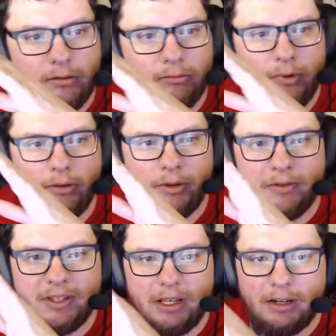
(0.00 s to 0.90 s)
when we've
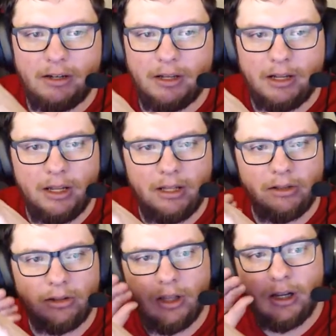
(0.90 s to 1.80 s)
seen a
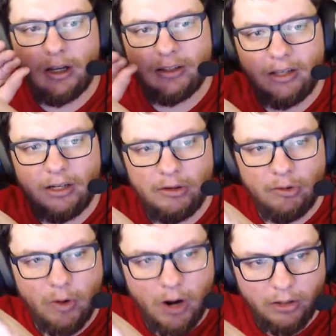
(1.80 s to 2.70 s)
loss in
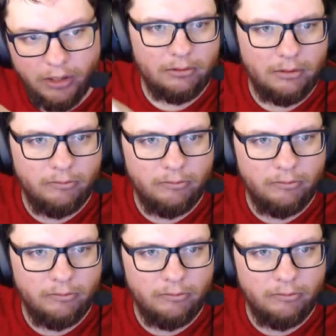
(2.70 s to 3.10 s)
quality.